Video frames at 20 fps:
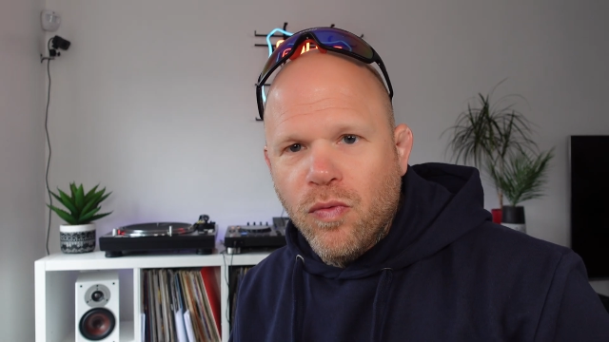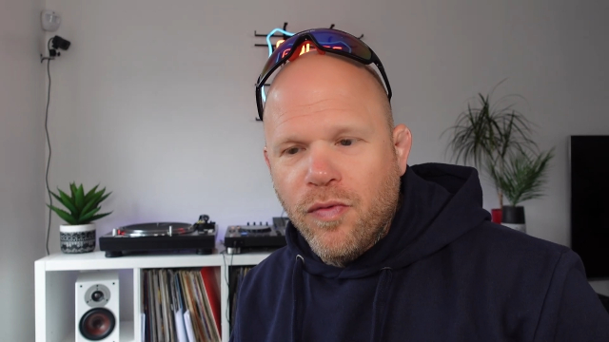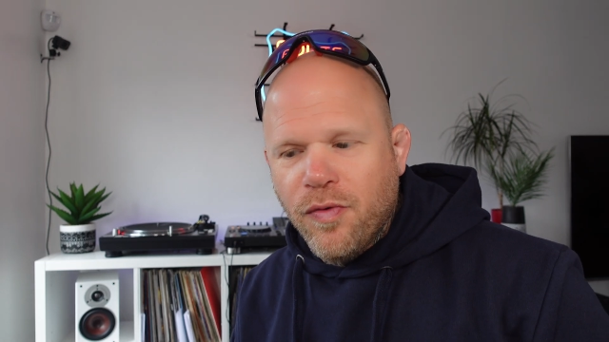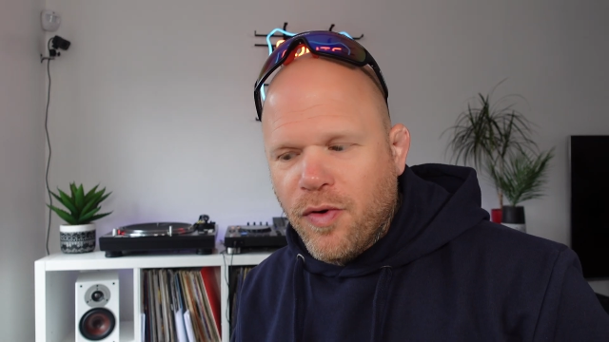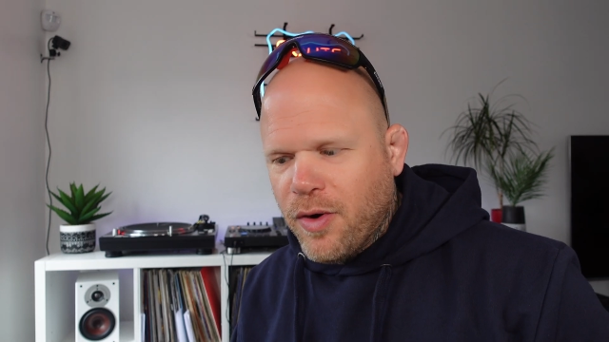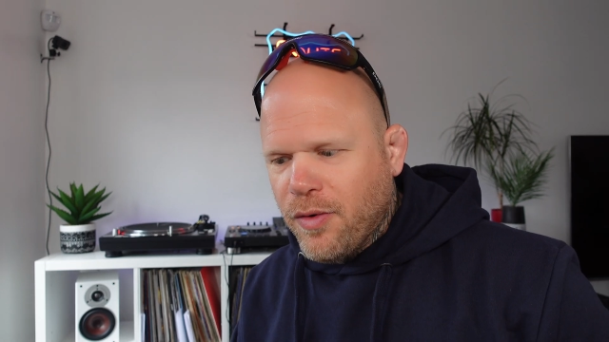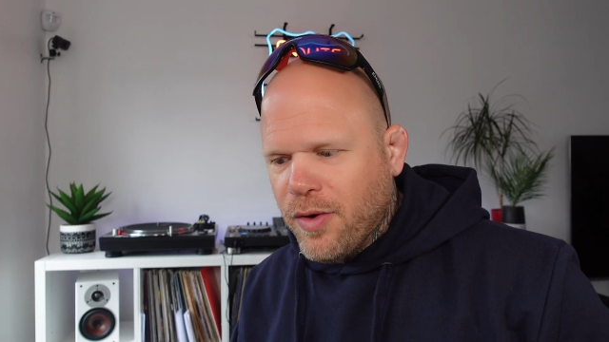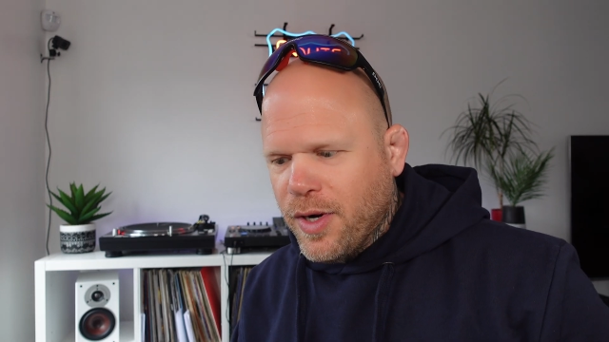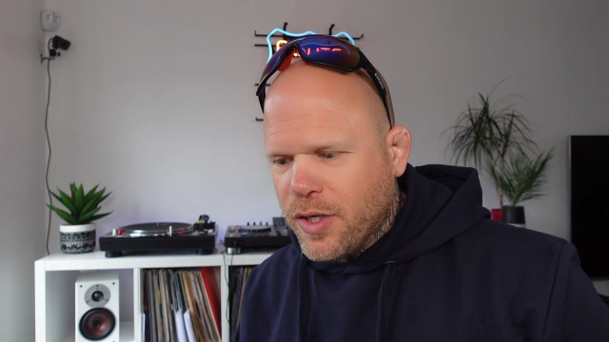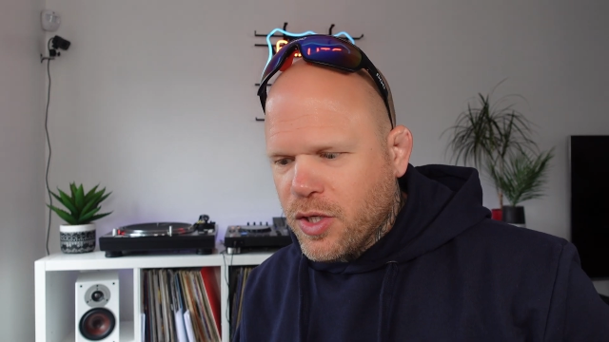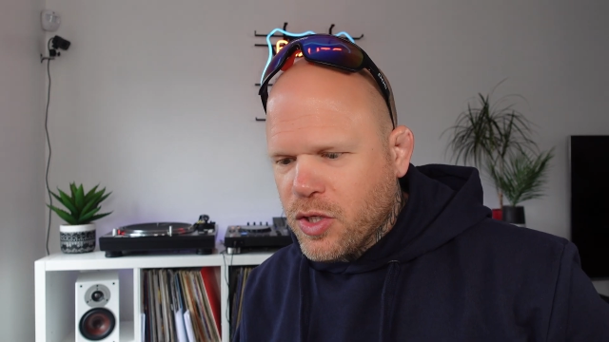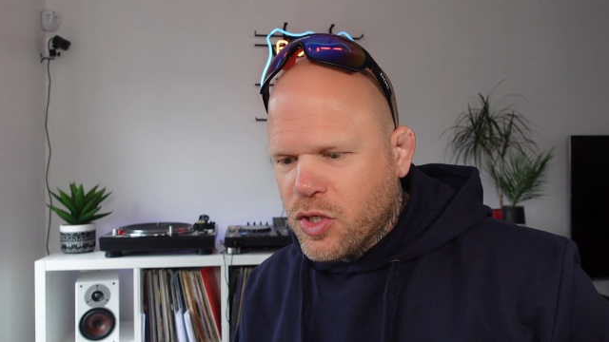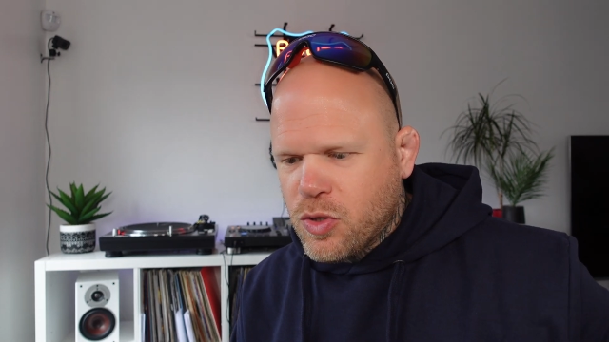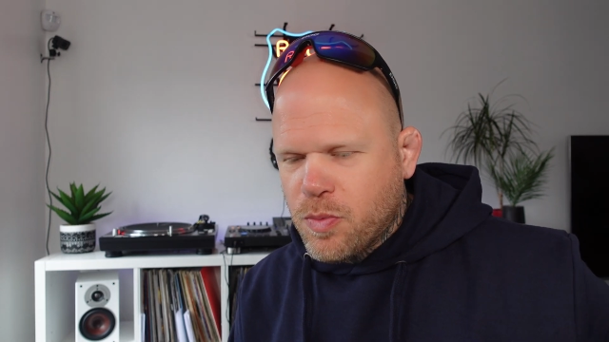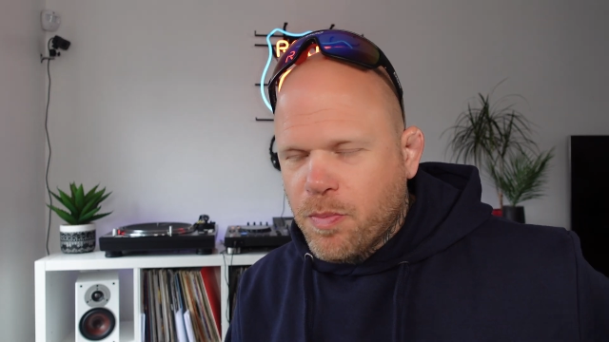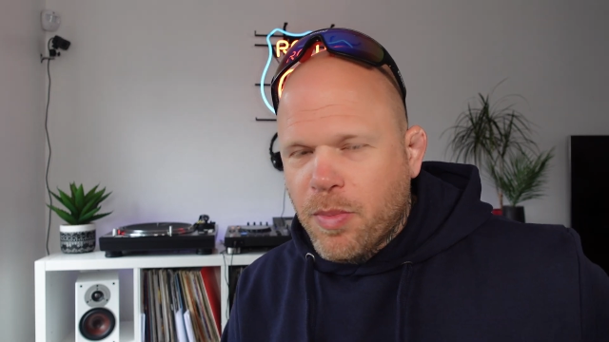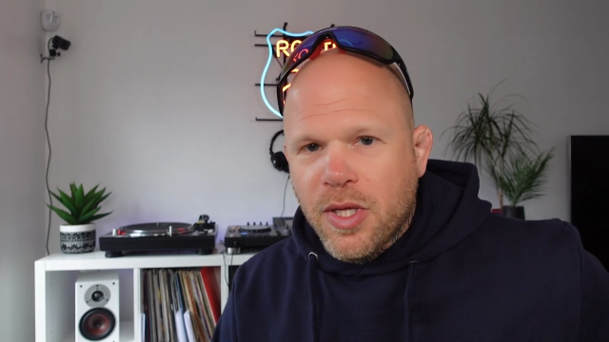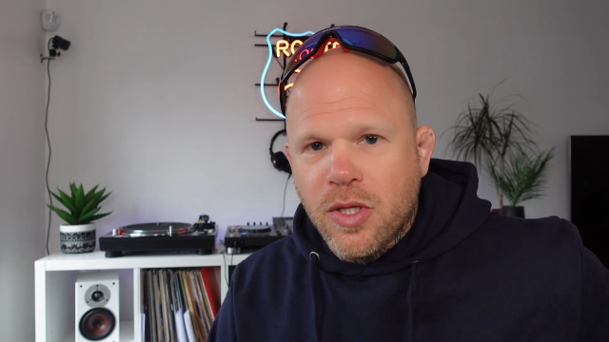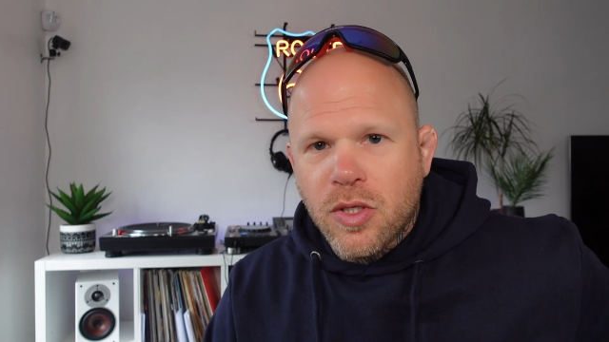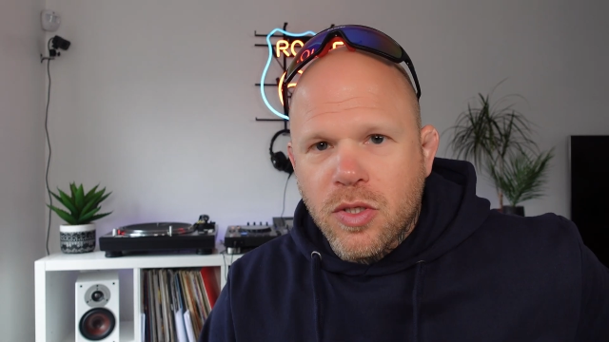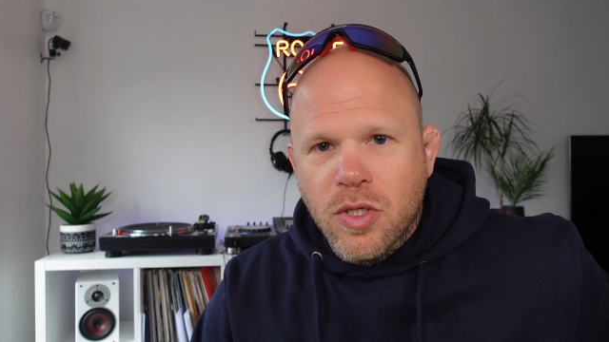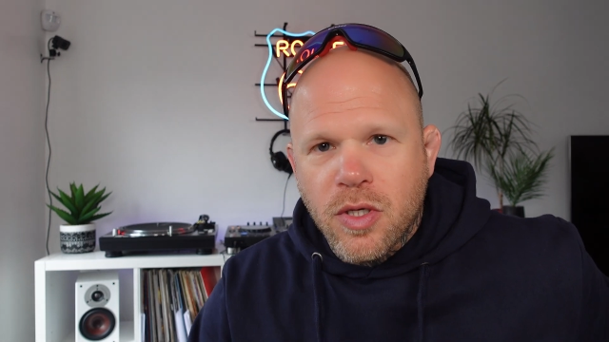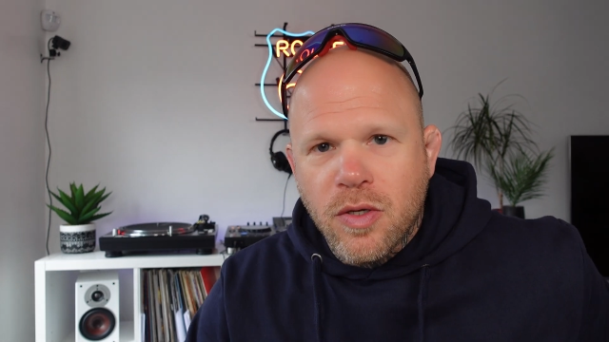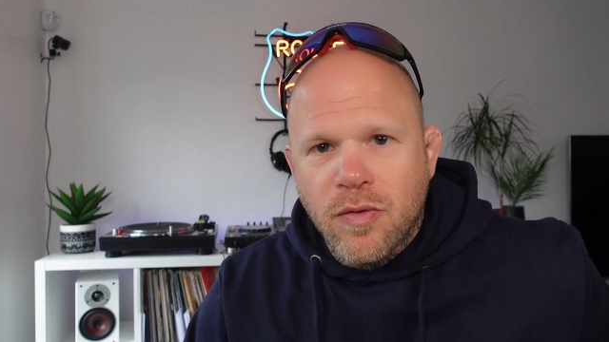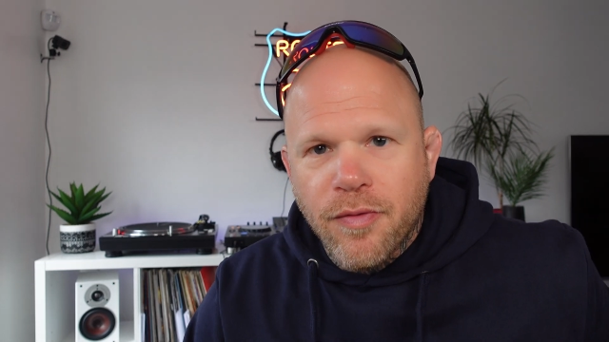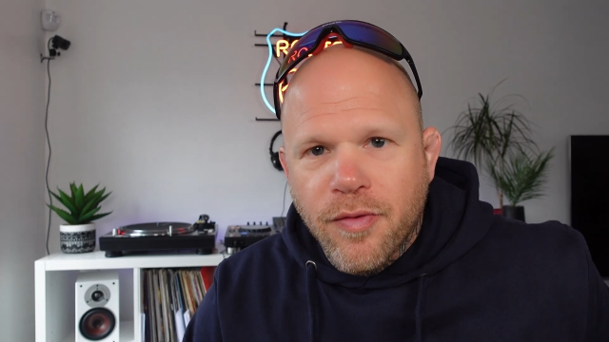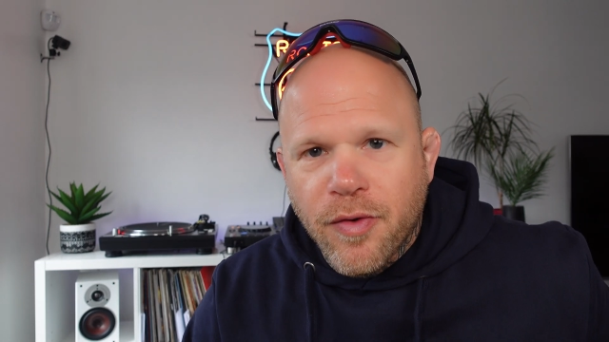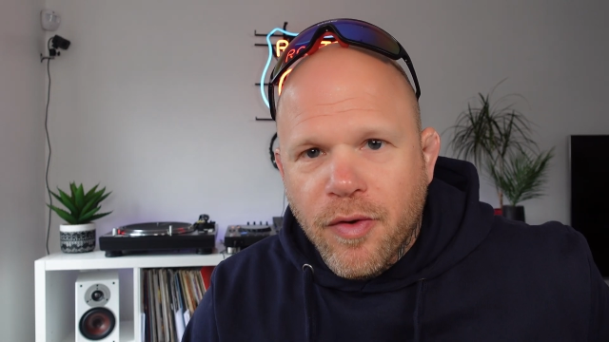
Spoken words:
very expensive